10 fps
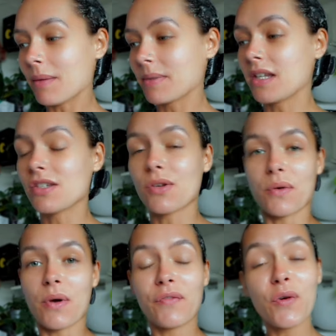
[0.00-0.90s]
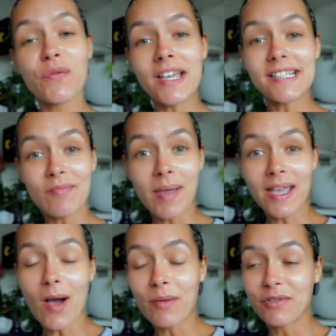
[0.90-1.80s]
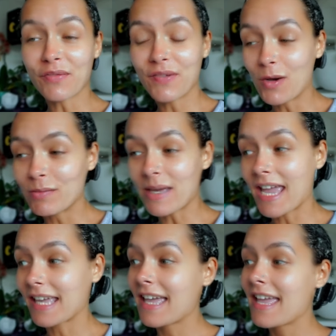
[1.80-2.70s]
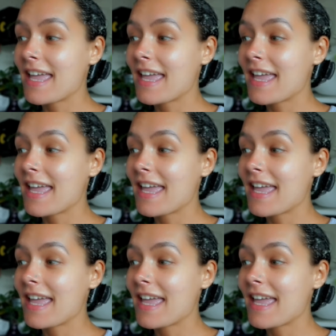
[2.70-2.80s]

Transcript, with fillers: I'm going to do a full face of makeup for filming.